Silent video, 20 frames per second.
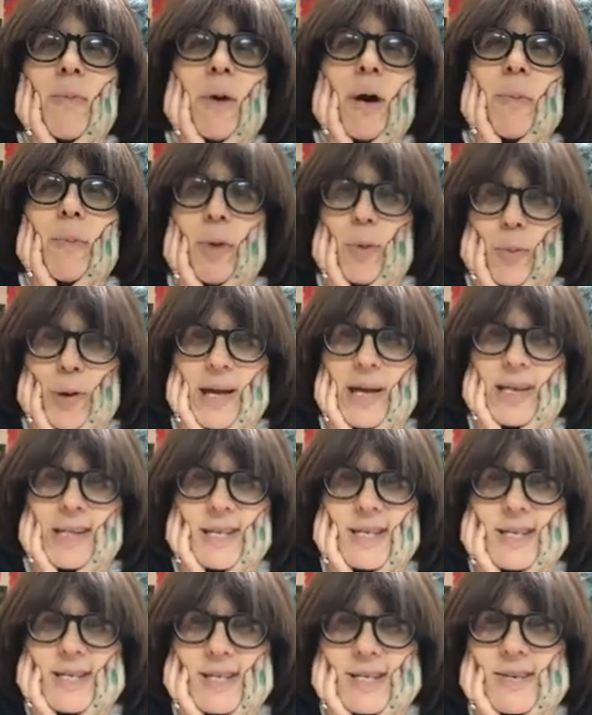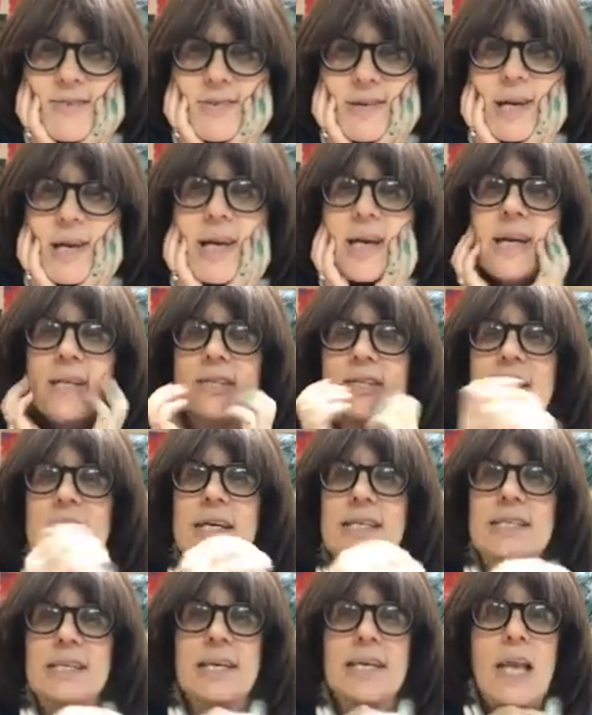on my way into CVS, and I
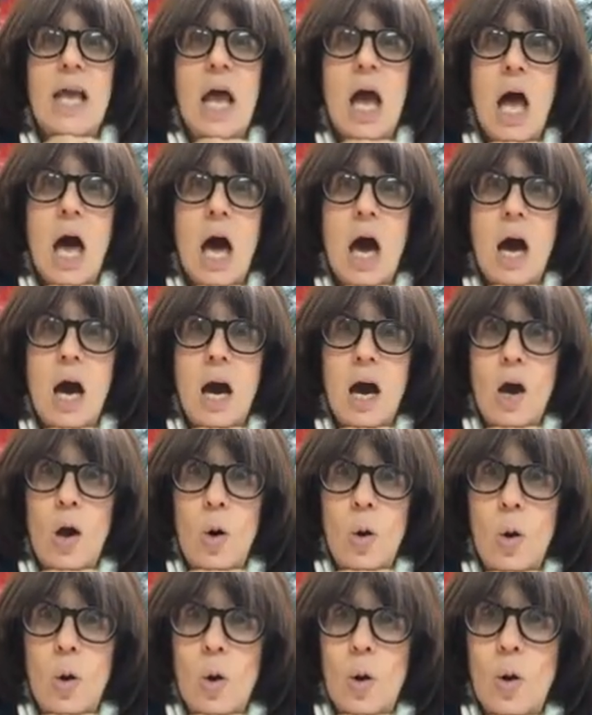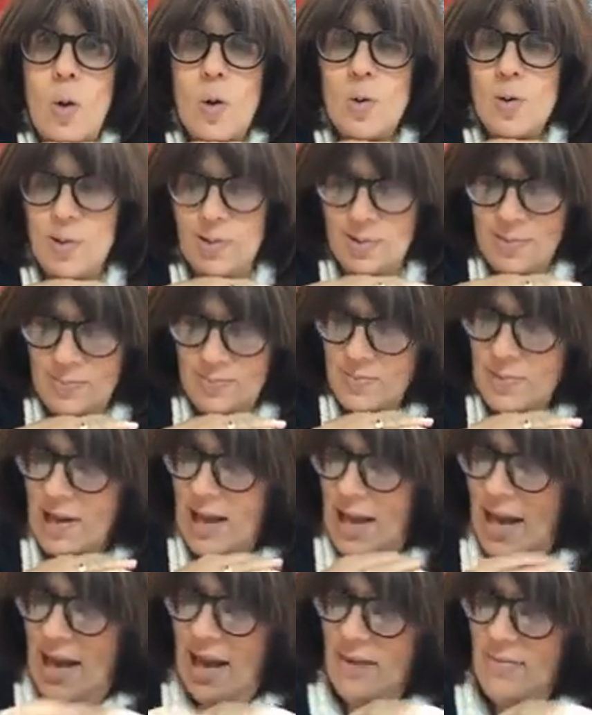said, uh-oh.
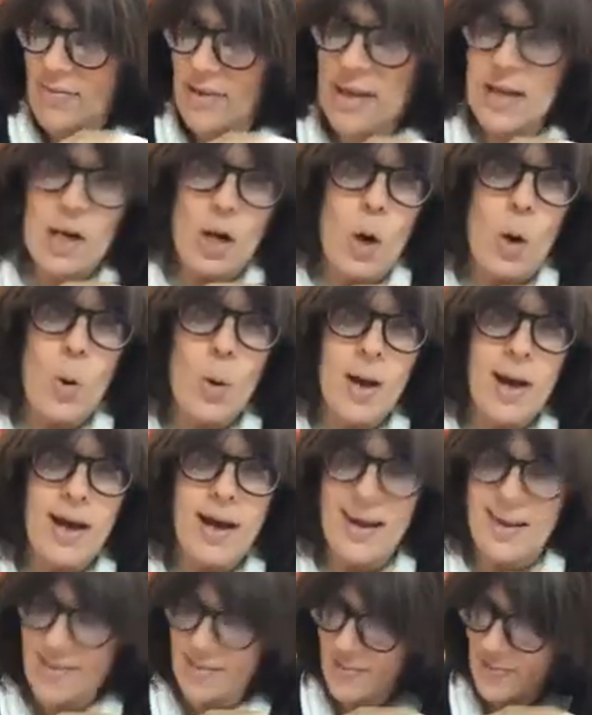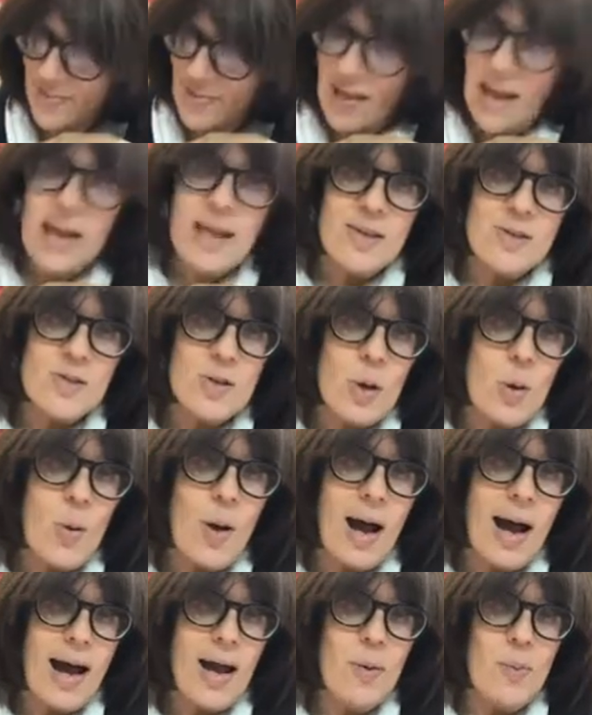I figured, okay, so
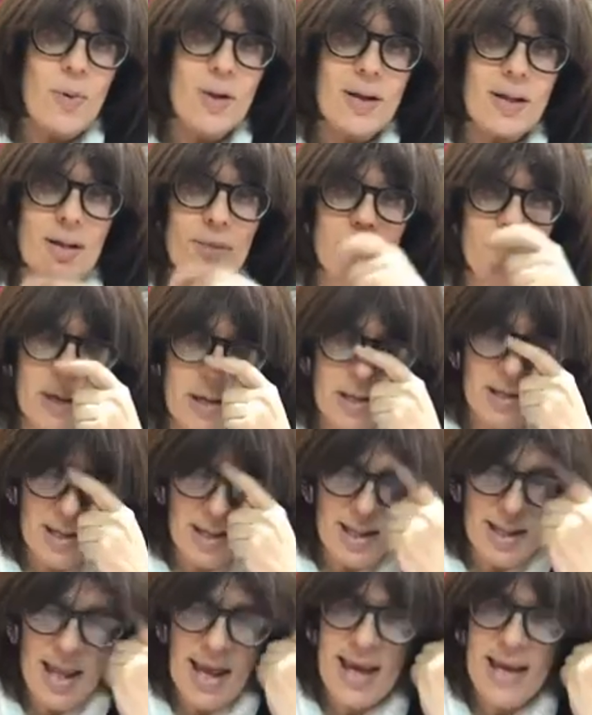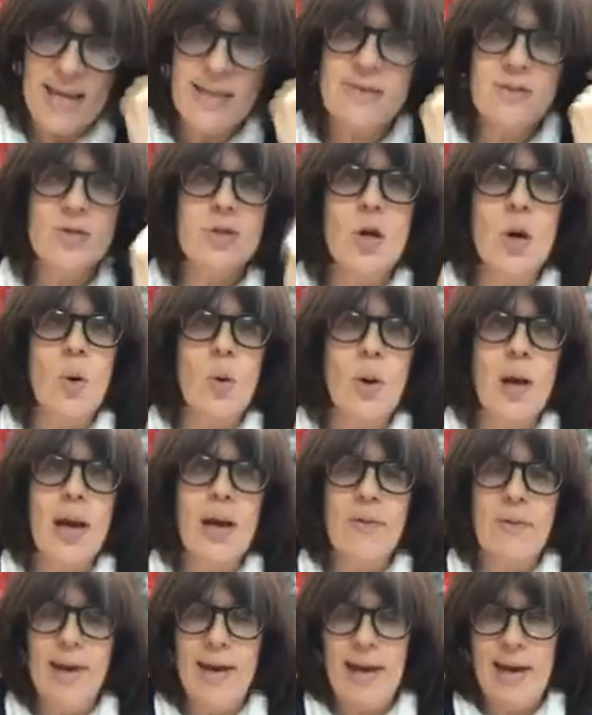I will be a little late. So
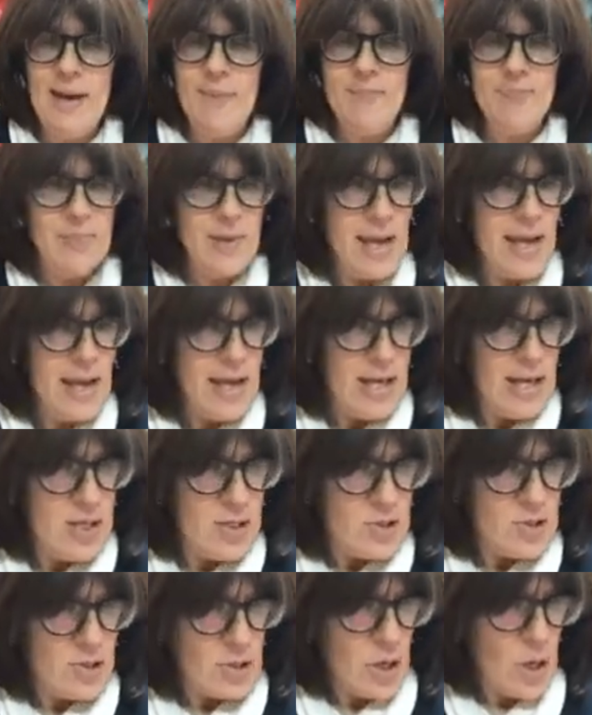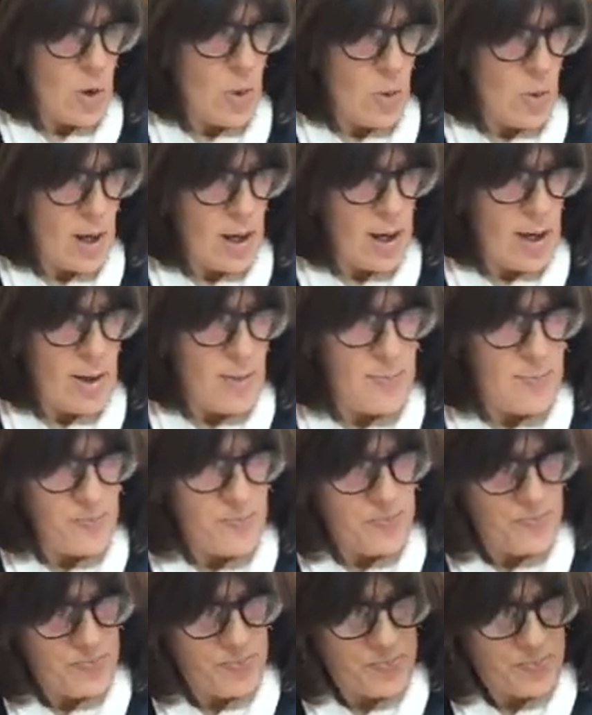here I am. So
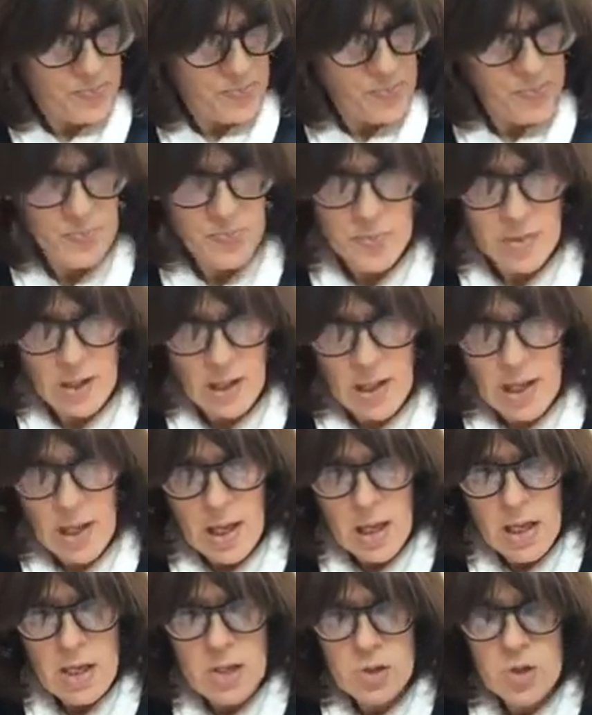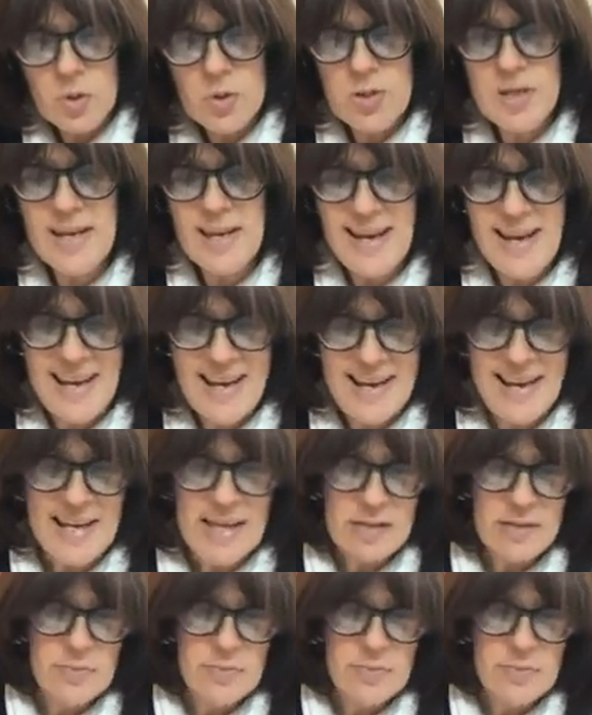so tonight,